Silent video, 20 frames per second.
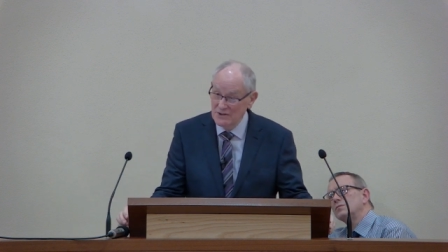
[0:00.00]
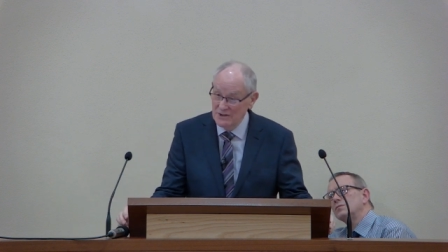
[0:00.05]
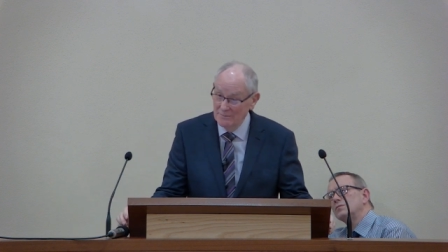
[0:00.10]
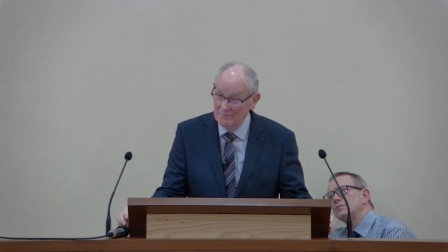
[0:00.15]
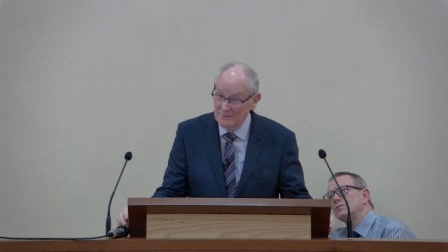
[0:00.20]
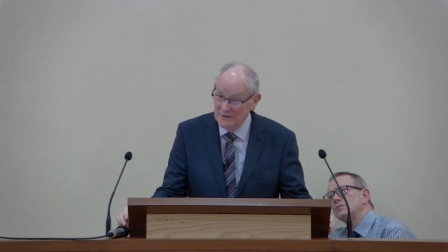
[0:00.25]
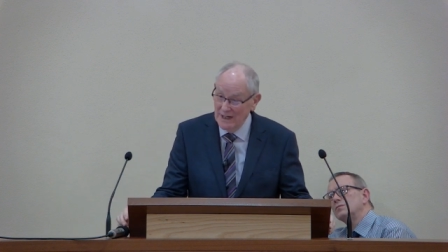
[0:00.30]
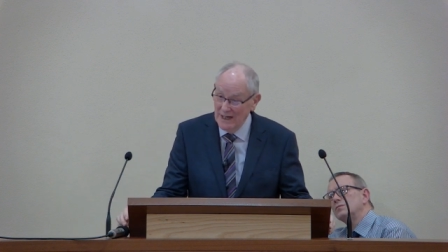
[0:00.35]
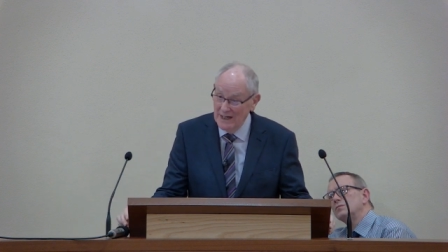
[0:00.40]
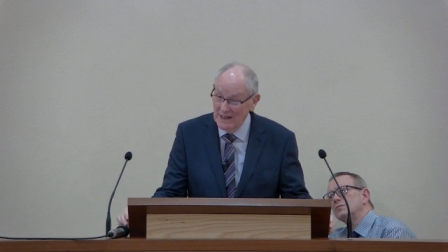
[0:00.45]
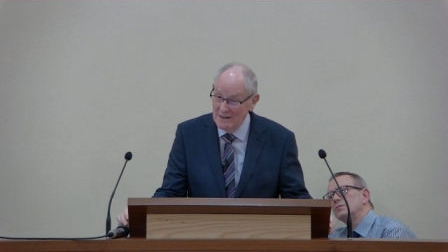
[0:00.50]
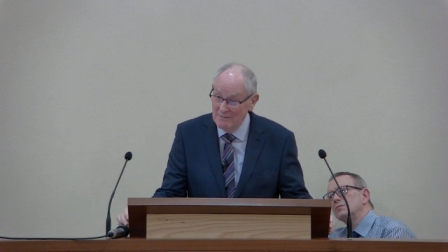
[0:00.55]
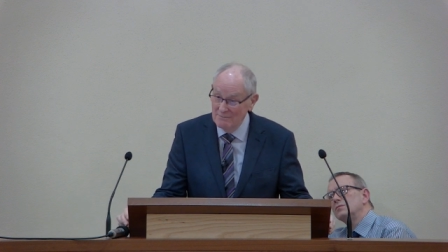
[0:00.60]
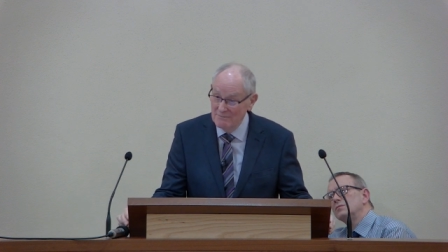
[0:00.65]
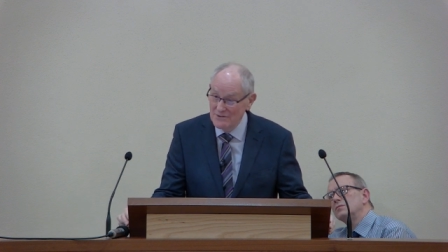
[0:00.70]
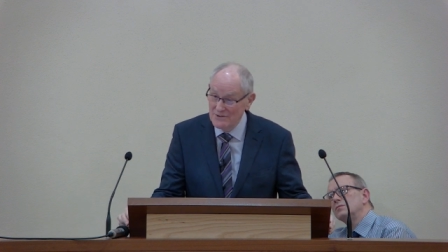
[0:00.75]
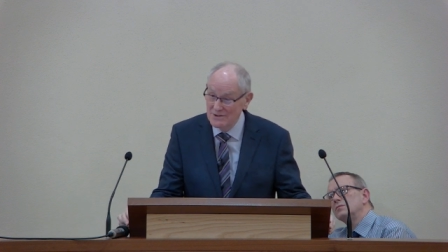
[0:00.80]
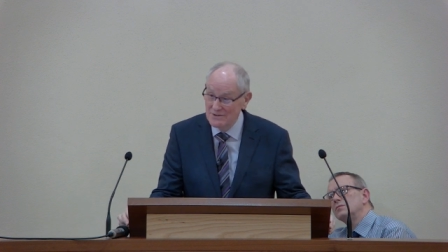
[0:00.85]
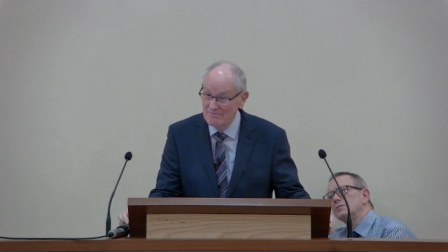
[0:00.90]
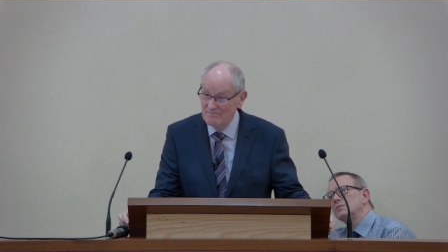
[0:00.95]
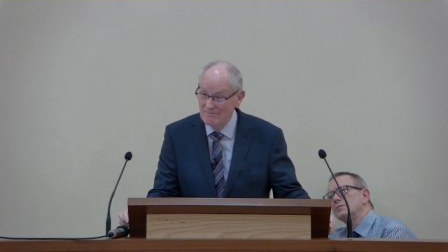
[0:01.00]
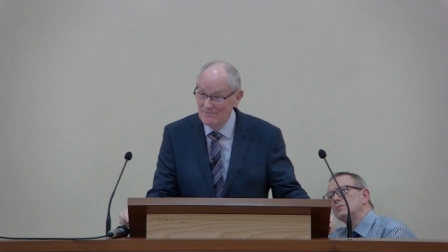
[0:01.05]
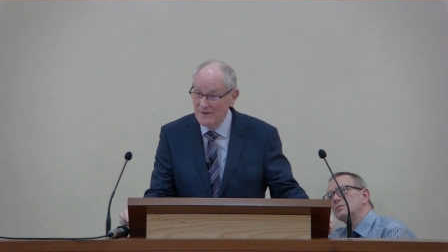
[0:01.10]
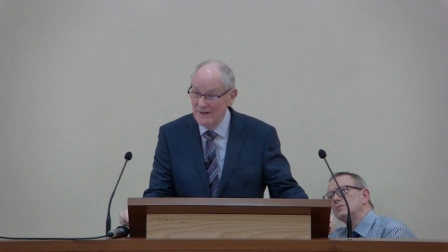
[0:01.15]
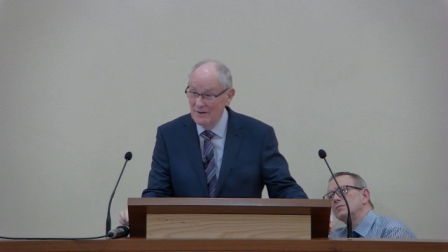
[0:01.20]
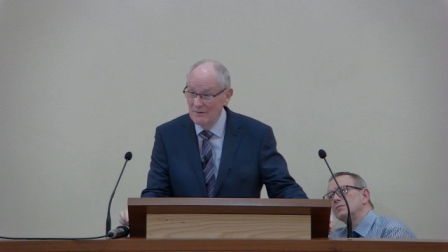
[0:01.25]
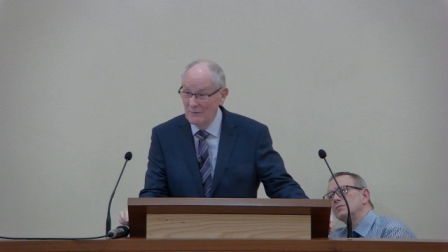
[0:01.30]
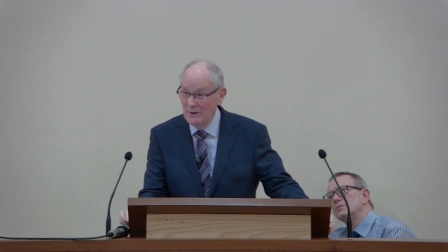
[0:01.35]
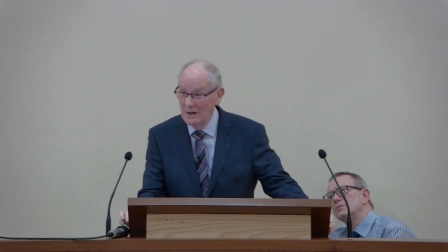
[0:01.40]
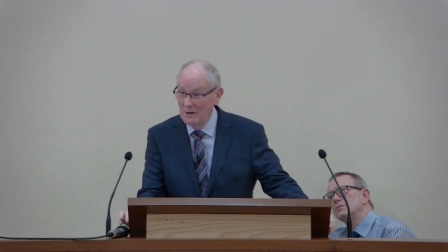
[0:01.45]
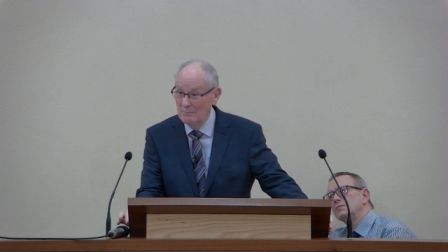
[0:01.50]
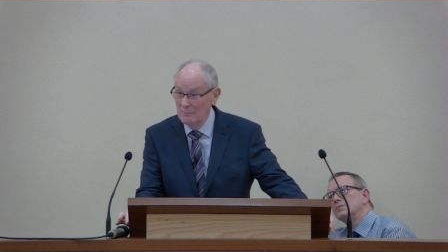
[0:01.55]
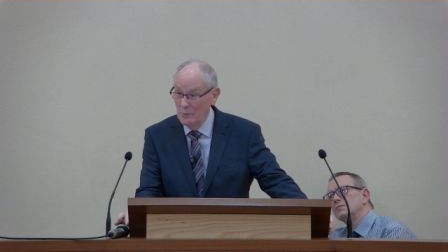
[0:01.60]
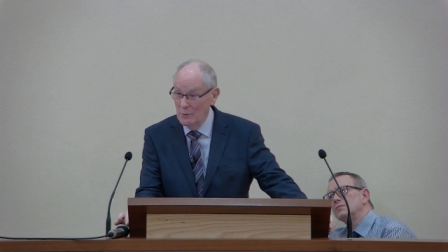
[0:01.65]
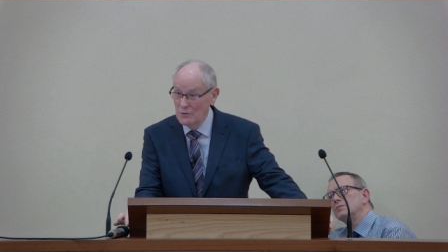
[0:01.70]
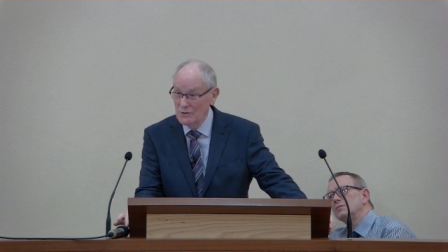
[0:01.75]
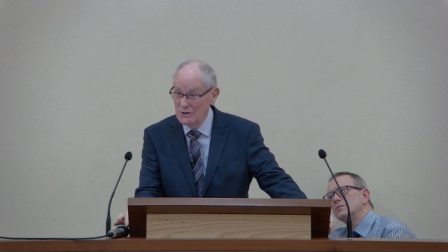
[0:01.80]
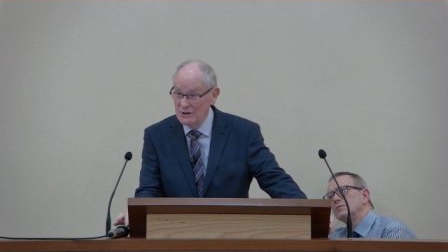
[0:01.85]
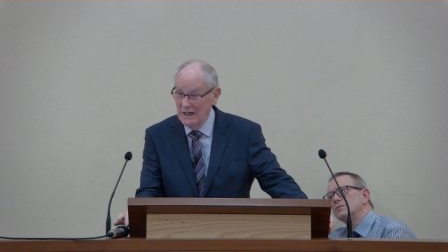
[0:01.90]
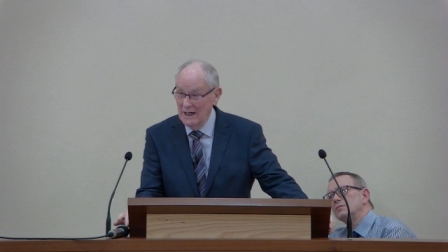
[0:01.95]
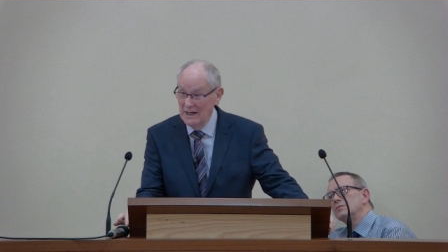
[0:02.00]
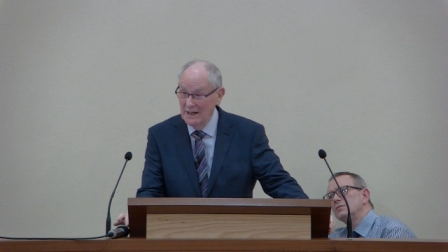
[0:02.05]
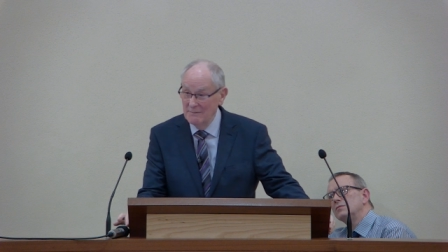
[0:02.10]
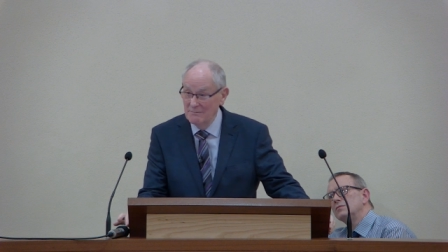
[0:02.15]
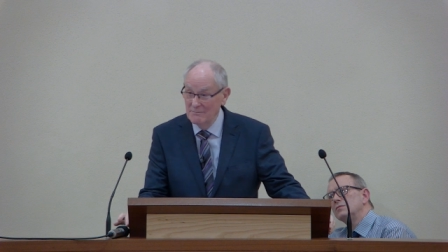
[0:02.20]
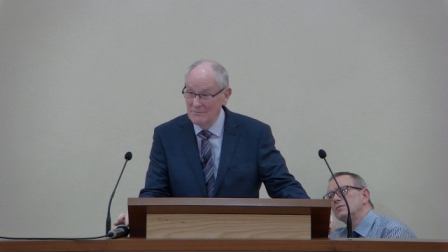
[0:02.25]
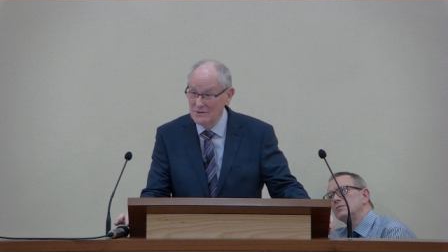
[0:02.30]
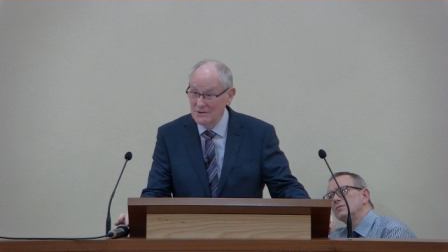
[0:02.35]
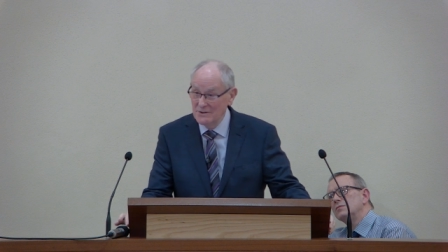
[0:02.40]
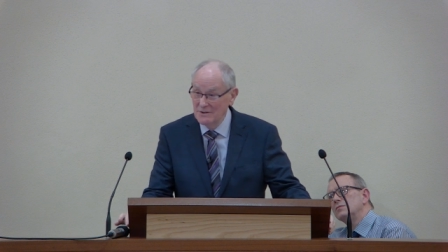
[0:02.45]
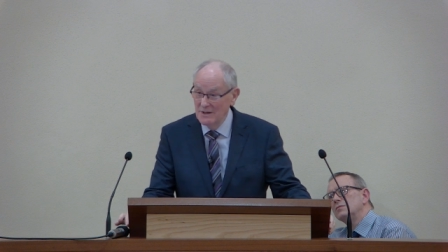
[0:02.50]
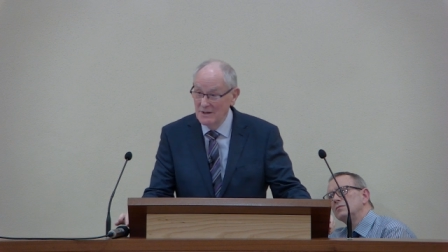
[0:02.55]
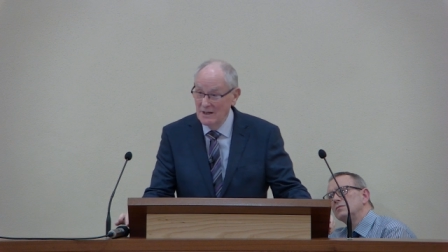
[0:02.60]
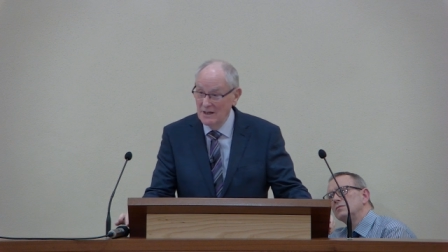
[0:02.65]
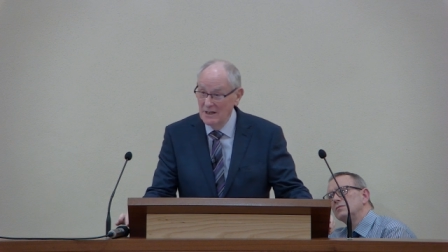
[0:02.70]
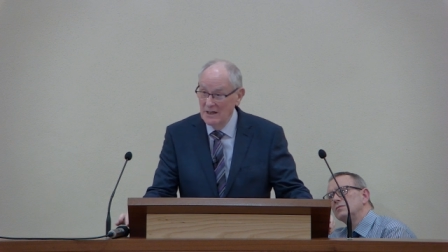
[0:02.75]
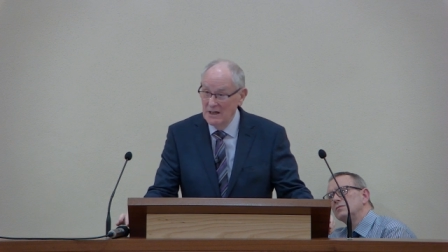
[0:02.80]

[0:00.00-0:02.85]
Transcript: sometimes. Well, most times.